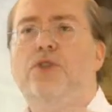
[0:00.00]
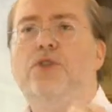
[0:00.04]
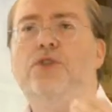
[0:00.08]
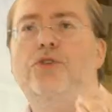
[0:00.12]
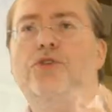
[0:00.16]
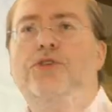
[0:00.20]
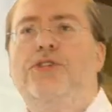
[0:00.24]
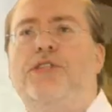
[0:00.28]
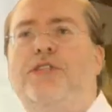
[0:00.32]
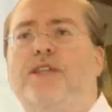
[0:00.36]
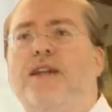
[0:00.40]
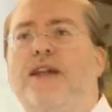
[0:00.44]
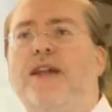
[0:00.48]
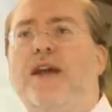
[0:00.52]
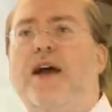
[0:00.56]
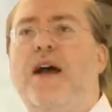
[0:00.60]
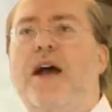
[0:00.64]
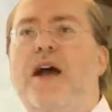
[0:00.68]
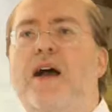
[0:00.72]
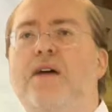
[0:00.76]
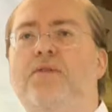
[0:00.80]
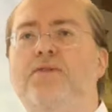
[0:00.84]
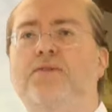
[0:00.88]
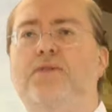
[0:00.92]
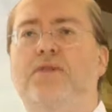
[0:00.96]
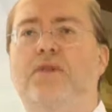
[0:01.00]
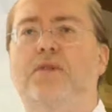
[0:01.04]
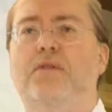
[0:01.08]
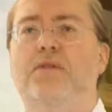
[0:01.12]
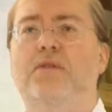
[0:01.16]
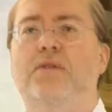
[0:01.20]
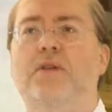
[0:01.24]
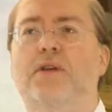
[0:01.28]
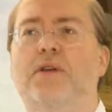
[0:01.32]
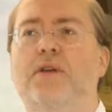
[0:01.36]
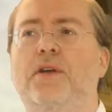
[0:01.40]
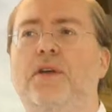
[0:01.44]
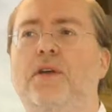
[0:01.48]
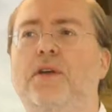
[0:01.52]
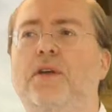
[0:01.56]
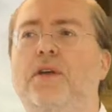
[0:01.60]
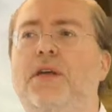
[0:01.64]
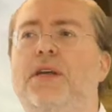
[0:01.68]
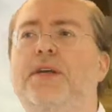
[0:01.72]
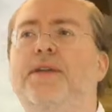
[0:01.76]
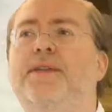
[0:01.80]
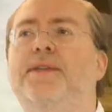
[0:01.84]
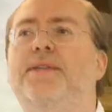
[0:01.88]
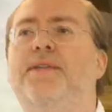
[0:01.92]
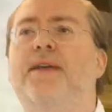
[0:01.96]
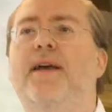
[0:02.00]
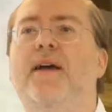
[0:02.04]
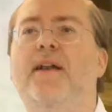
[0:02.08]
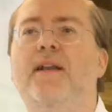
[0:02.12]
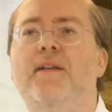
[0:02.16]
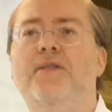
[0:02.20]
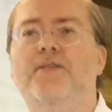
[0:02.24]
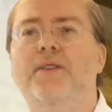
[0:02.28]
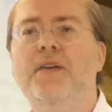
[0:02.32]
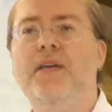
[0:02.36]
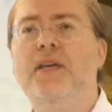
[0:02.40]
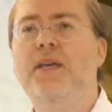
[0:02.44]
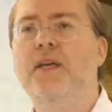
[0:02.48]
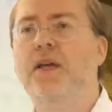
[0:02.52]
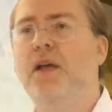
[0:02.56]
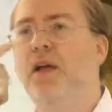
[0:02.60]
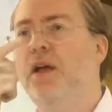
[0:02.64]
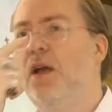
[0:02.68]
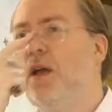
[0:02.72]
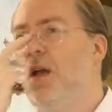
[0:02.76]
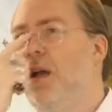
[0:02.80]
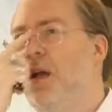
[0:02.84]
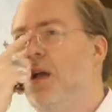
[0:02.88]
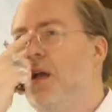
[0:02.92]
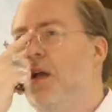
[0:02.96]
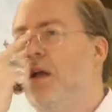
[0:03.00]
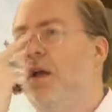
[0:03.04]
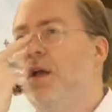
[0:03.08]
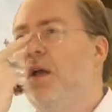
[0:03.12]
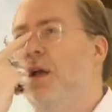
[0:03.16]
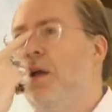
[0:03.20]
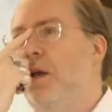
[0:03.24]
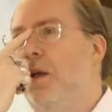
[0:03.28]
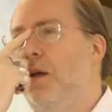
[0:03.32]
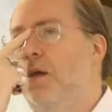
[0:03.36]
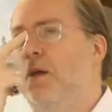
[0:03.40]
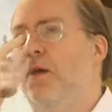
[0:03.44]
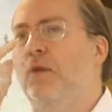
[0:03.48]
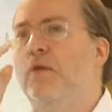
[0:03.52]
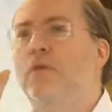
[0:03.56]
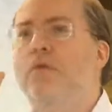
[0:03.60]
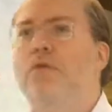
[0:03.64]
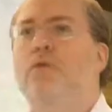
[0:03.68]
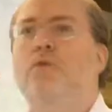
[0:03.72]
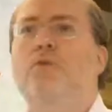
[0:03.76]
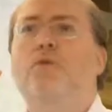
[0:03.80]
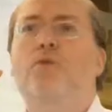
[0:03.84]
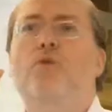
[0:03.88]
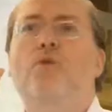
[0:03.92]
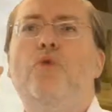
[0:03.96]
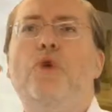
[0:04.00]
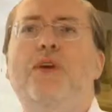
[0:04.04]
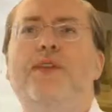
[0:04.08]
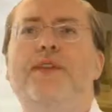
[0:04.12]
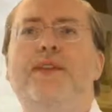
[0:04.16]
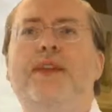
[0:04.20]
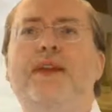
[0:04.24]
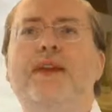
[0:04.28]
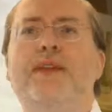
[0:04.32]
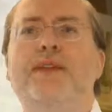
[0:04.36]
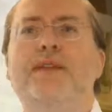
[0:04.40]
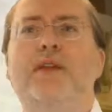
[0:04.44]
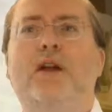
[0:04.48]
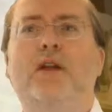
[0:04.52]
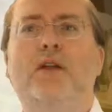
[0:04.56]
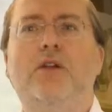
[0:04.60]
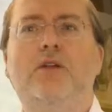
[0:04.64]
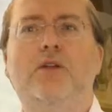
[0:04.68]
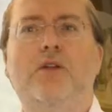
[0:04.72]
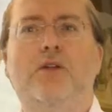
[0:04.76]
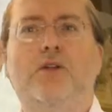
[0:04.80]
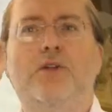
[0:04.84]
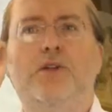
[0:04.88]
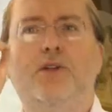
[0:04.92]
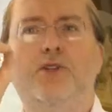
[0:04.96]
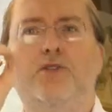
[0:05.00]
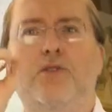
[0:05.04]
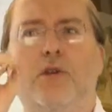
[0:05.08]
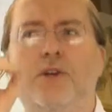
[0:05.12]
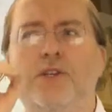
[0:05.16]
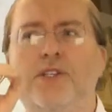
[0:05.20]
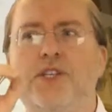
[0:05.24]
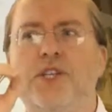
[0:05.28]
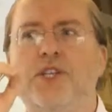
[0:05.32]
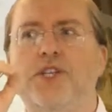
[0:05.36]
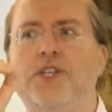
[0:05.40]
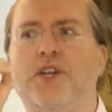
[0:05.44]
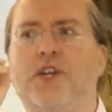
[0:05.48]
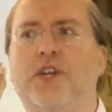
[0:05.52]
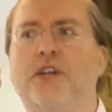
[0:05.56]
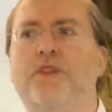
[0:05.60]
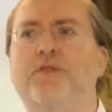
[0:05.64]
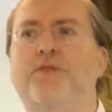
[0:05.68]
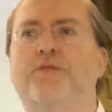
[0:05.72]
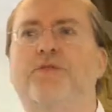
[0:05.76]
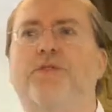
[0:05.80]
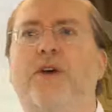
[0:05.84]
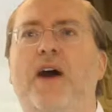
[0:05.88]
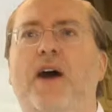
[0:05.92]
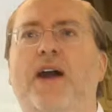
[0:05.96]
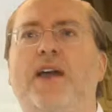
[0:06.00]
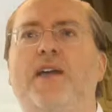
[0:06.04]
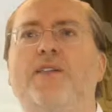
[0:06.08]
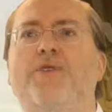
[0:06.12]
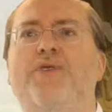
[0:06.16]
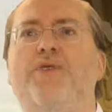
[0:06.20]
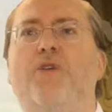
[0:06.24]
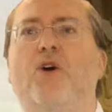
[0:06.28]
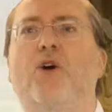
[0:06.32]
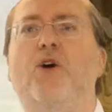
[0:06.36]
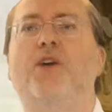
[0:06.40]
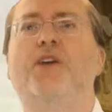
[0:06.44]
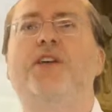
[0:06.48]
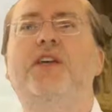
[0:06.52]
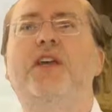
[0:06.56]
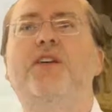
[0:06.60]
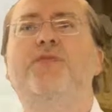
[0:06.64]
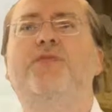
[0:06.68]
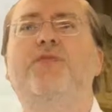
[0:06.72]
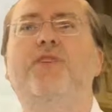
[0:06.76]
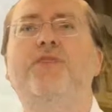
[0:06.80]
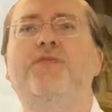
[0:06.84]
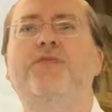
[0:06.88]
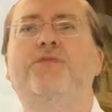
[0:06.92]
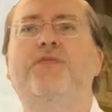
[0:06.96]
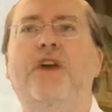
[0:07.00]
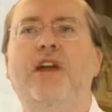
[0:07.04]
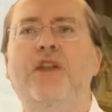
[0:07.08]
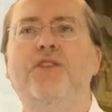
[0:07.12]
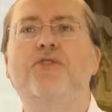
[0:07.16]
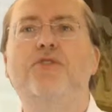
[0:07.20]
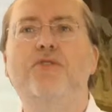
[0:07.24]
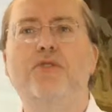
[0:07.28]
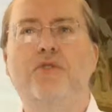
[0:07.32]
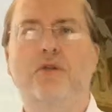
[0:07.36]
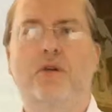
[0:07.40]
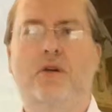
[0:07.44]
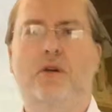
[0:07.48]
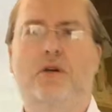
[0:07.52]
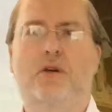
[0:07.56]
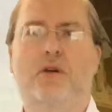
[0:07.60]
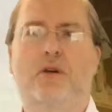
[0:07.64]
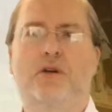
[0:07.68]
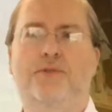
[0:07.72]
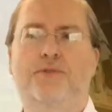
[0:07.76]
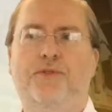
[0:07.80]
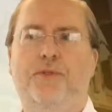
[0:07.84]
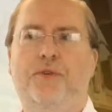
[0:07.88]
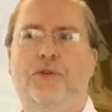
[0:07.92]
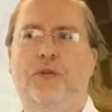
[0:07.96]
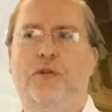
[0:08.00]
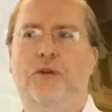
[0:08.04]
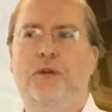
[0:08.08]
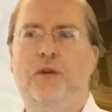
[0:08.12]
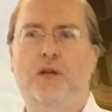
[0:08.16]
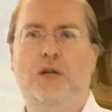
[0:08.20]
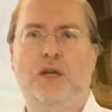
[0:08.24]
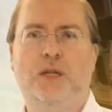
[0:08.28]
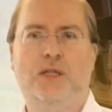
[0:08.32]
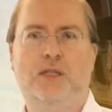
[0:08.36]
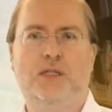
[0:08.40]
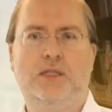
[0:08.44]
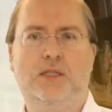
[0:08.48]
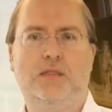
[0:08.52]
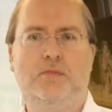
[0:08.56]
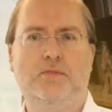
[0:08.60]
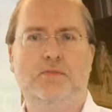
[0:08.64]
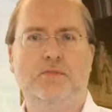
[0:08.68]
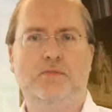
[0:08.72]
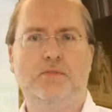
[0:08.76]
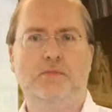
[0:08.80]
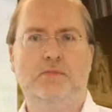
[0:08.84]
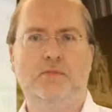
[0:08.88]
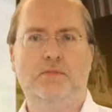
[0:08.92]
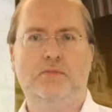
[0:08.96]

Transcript: you still have interleaving within the transition filed for a given value of a color class.